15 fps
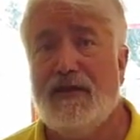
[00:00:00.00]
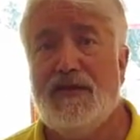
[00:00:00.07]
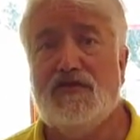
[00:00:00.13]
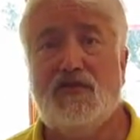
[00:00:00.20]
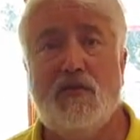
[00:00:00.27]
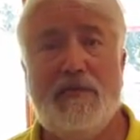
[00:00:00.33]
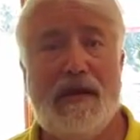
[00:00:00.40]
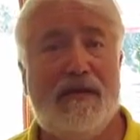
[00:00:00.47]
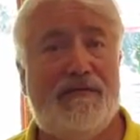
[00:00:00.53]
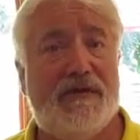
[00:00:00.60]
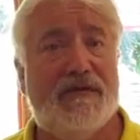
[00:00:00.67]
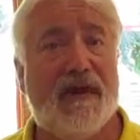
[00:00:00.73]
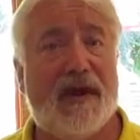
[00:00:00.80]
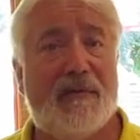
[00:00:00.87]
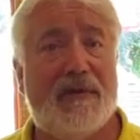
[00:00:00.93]
The true benefit
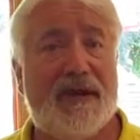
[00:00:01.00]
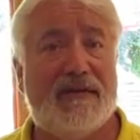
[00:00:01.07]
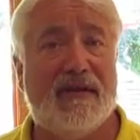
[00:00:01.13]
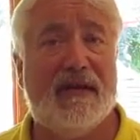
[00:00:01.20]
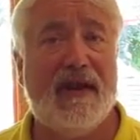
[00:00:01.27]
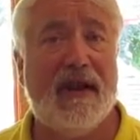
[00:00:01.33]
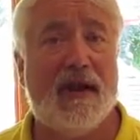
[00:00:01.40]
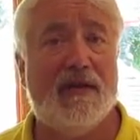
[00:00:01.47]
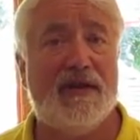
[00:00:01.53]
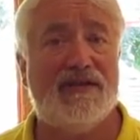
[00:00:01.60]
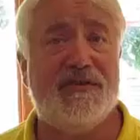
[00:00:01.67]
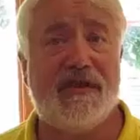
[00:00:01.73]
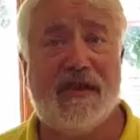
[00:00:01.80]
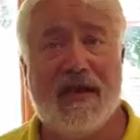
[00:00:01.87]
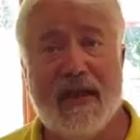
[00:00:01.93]
of chiropractic care
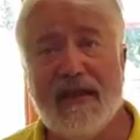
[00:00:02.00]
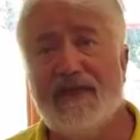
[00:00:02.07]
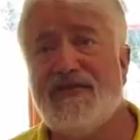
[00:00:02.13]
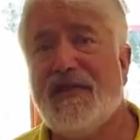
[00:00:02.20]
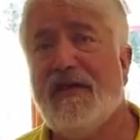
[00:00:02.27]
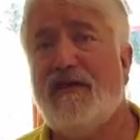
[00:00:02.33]
is an enhanced